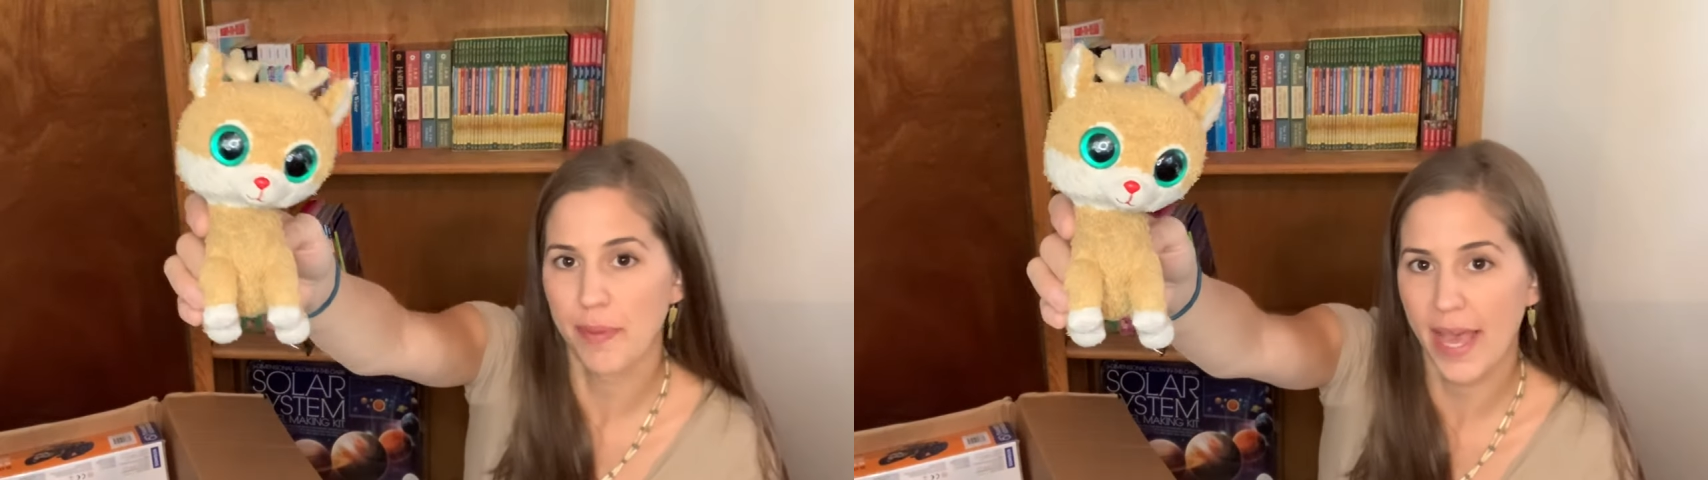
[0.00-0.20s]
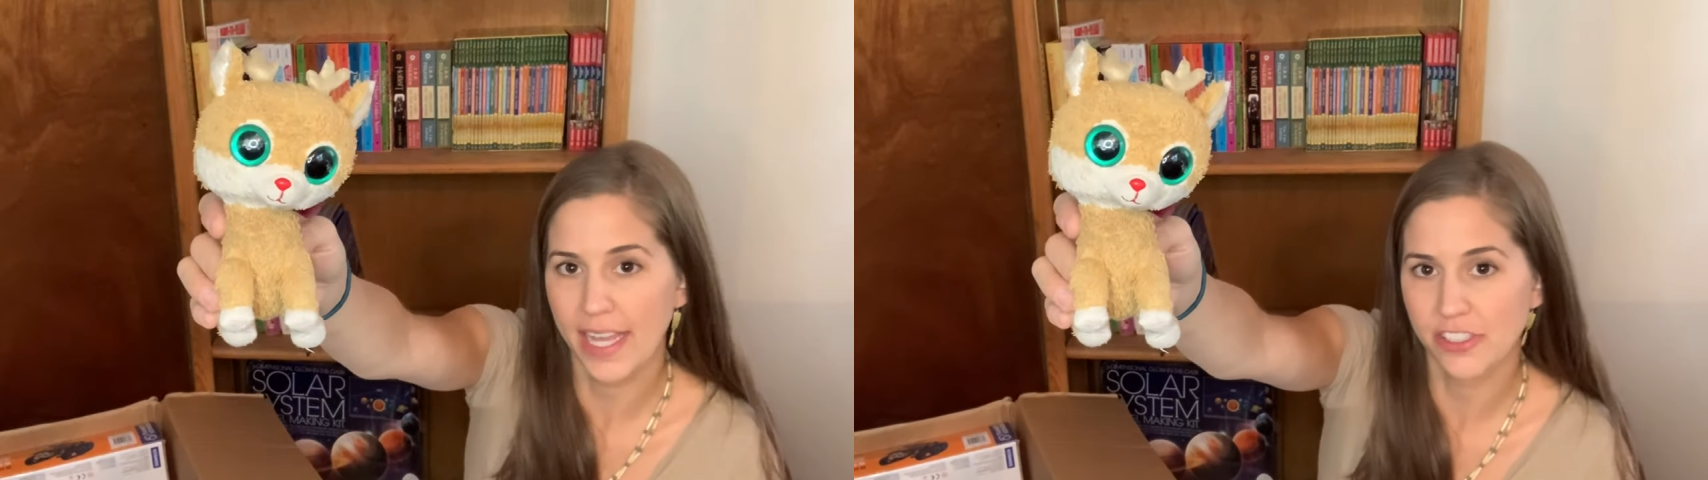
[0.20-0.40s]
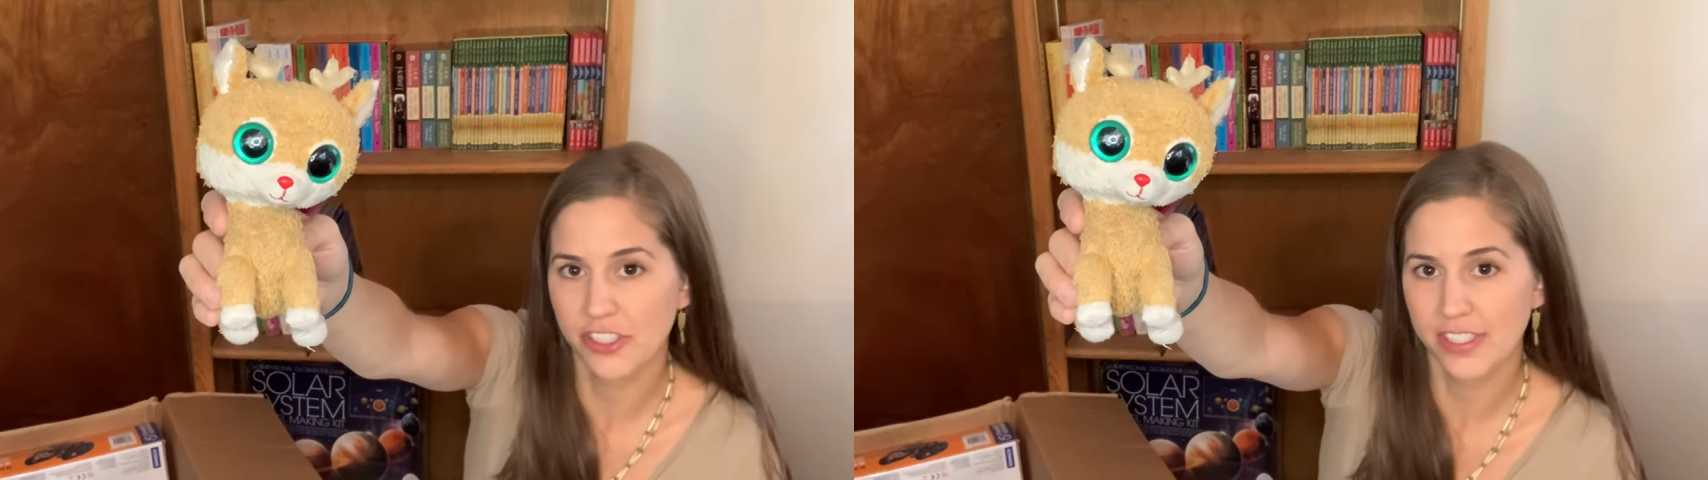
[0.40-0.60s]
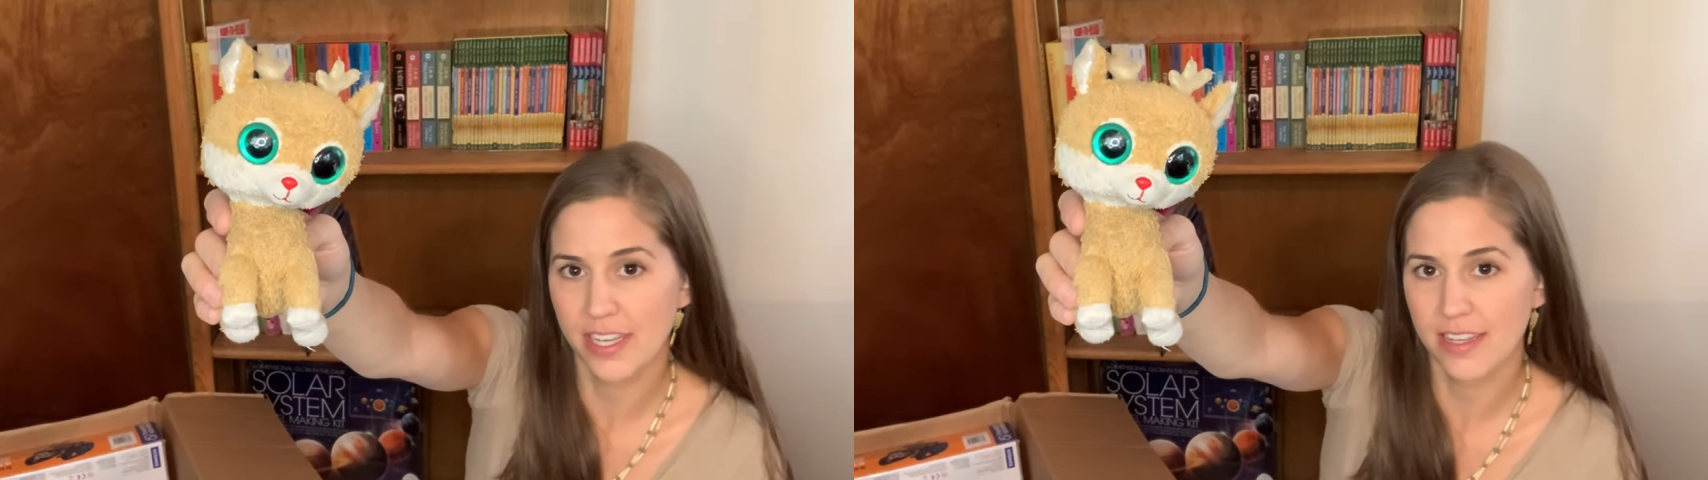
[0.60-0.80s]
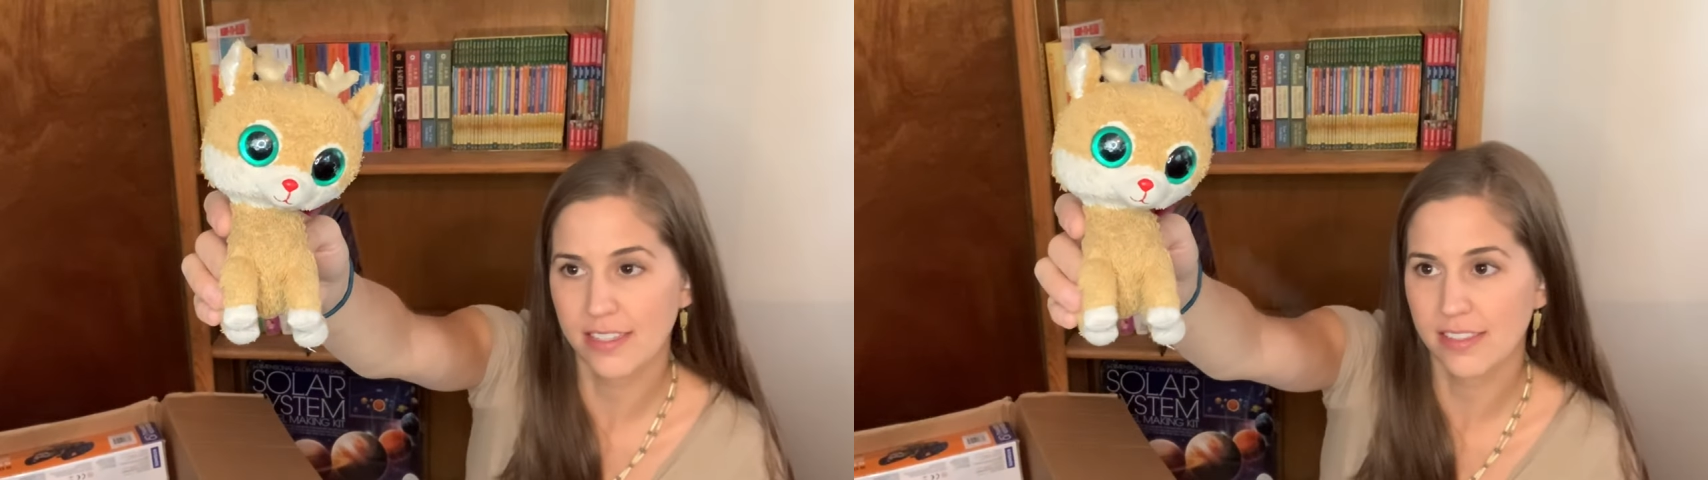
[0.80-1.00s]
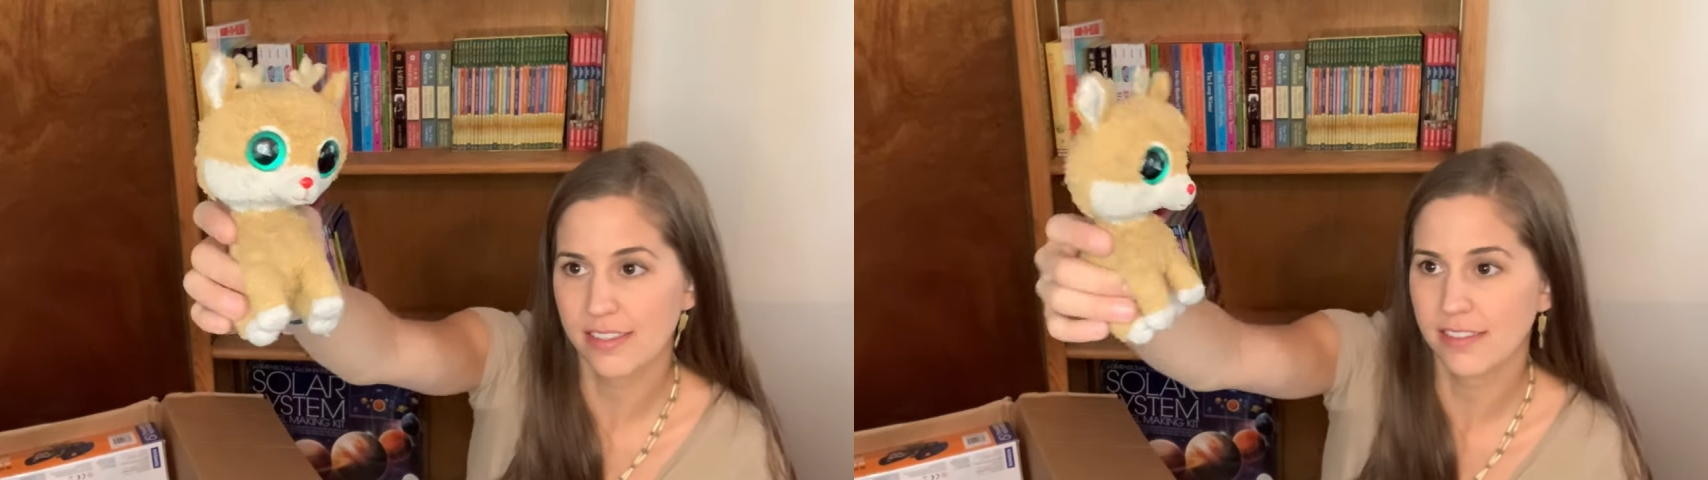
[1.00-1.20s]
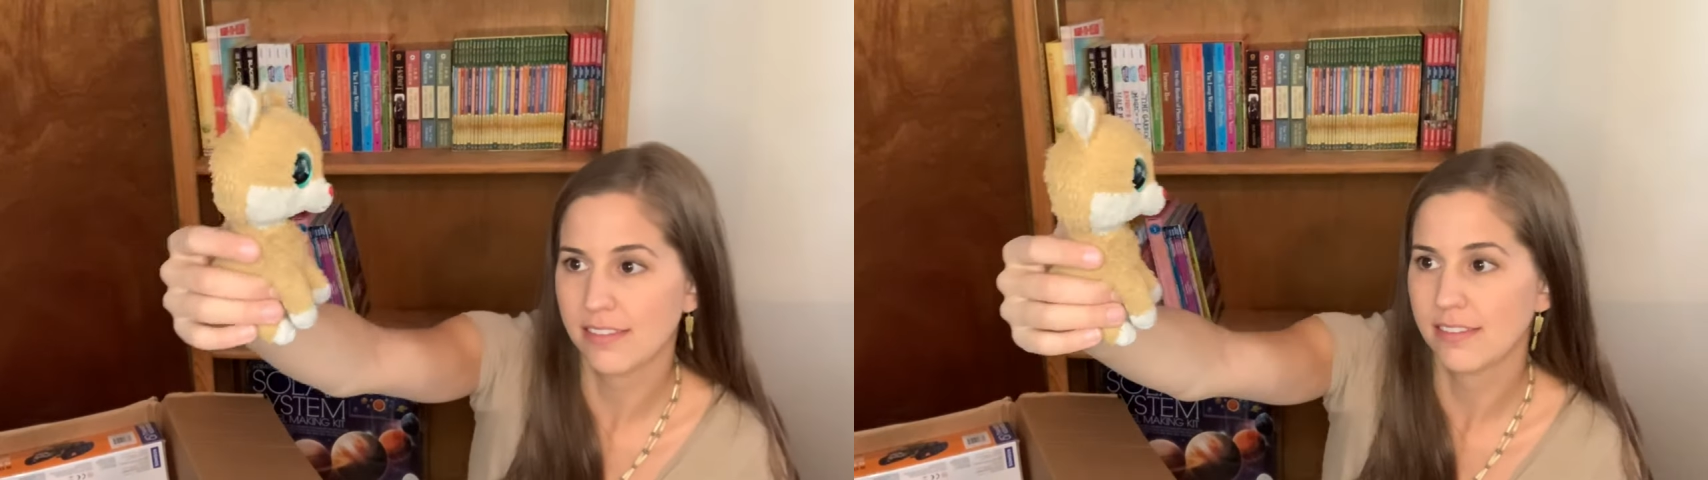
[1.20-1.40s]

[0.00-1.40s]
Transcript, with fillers: patch done